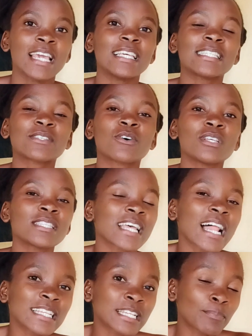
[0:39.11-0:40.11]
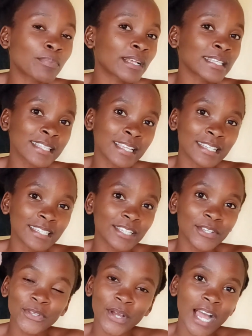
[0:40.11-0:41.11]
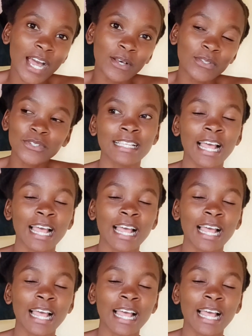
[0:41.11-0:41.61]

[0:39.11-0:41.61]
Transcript: Is God's altar present in your house?